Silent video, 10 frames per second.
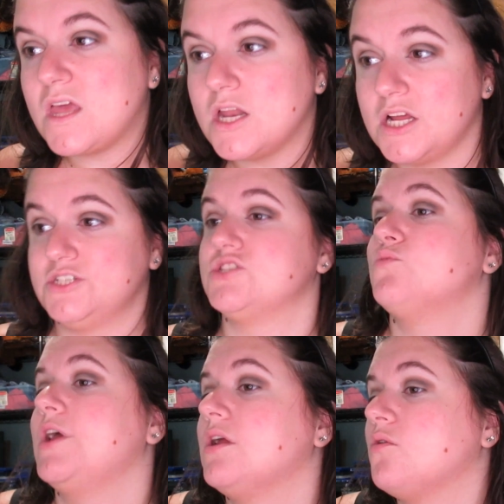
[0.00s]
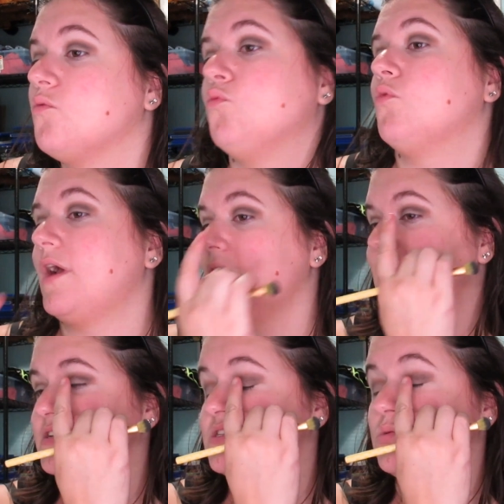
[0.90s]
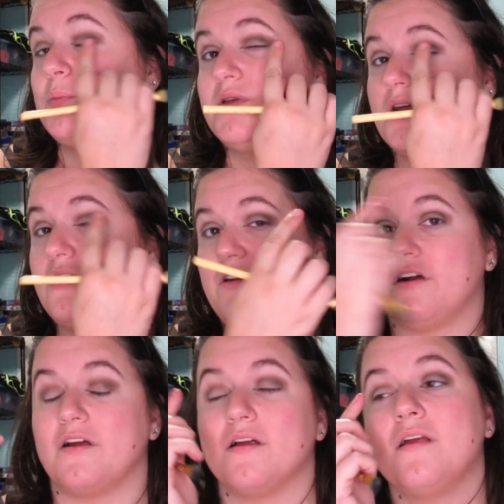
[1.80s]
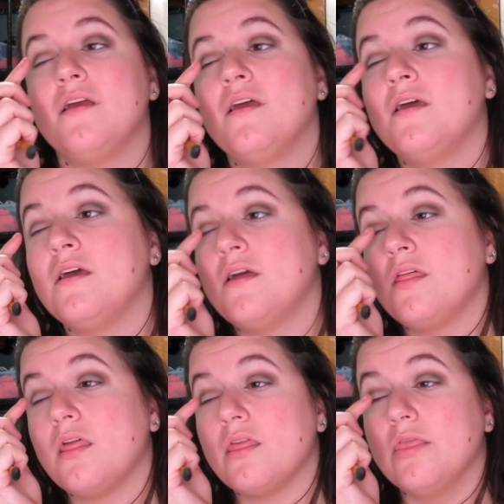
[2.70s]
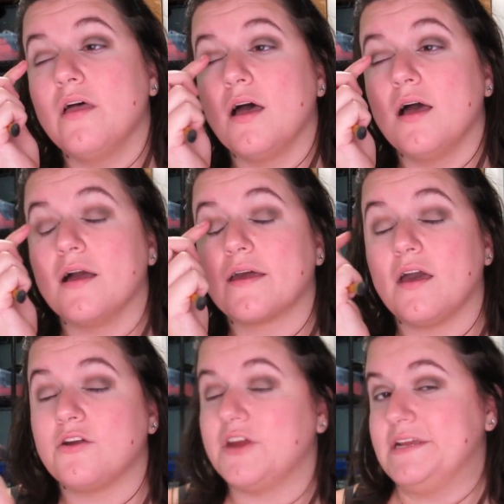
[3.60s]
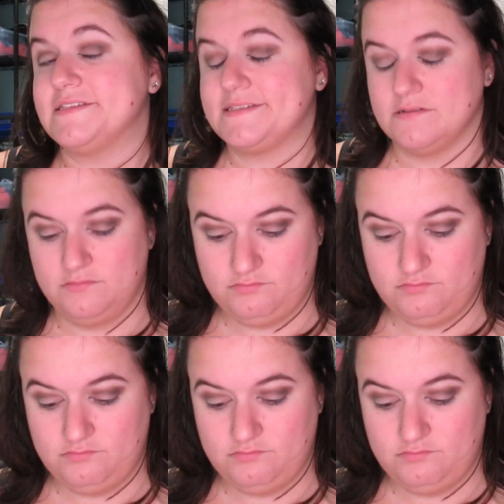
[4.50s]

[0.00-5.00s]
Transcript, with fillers: And I just went, I just swooped it under the cut crease.